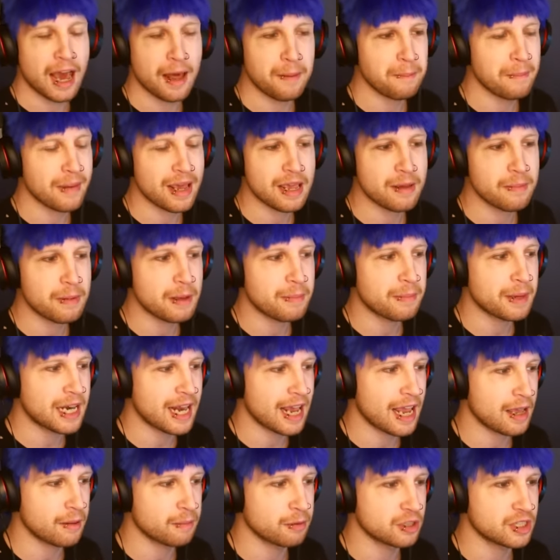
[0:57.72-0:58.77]
and maybe been
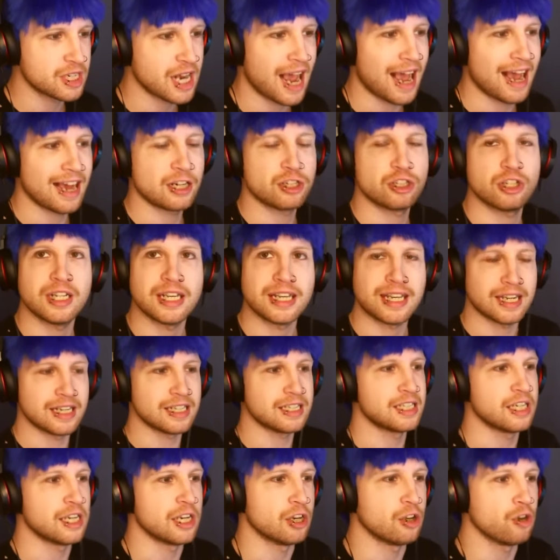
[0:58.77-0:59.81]
able to actually
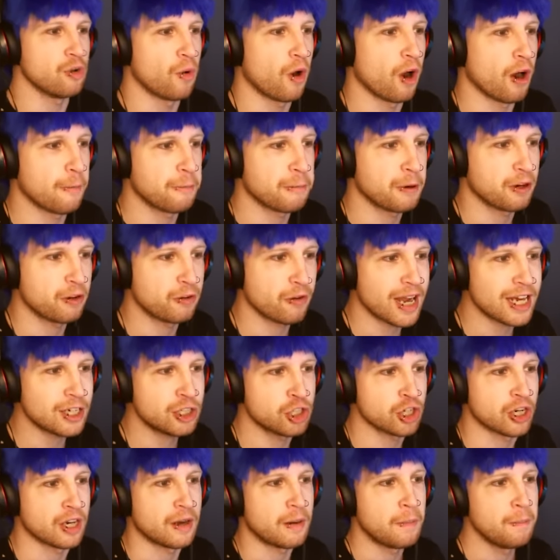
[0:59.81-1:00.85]
continue our
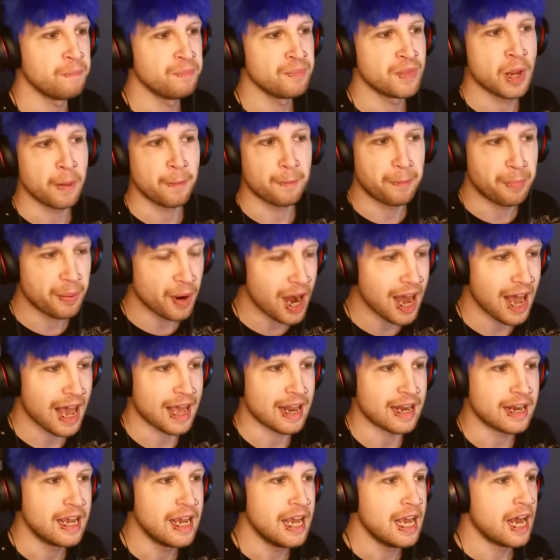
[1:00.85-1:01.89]
progression. But